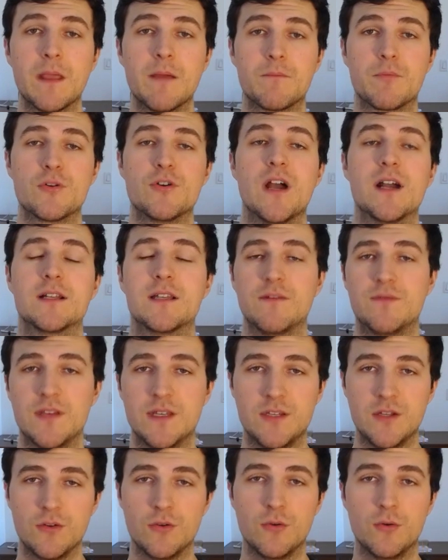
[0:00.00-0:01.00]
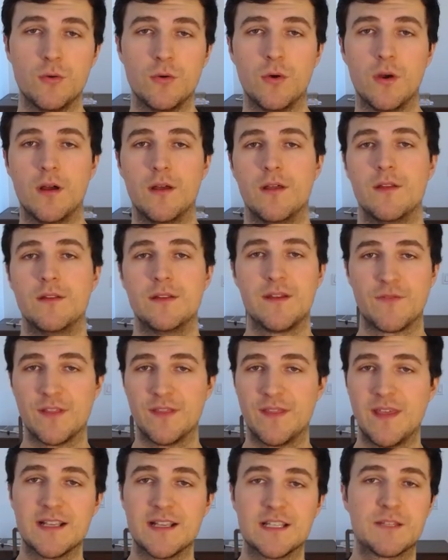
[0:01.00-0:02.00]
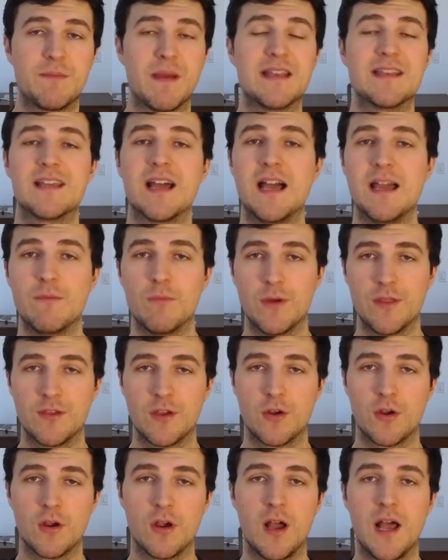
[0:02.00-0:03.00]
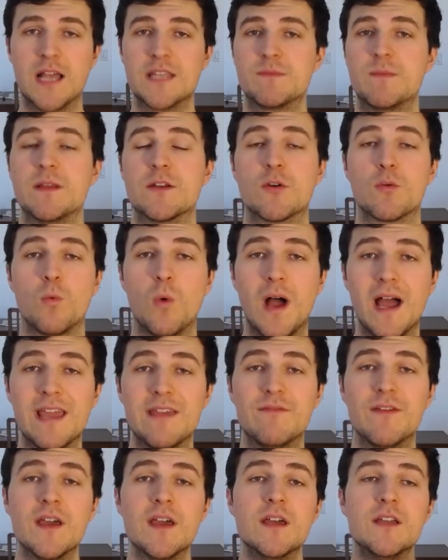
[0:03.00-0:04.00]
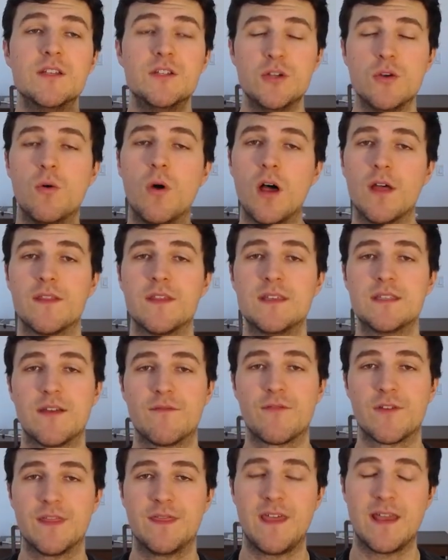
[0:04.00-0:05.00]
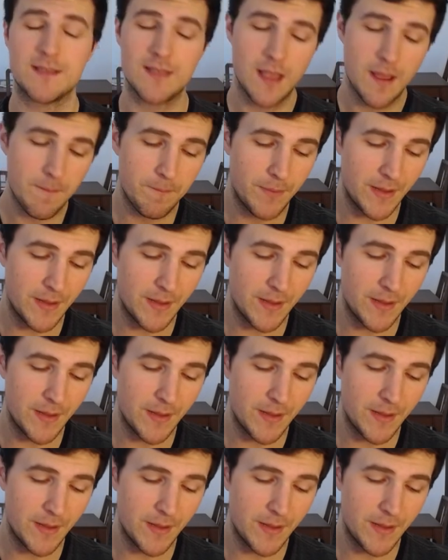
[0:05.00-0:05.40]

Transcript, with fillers: productive to do different things, spend time with your husband or wife, do all these different things,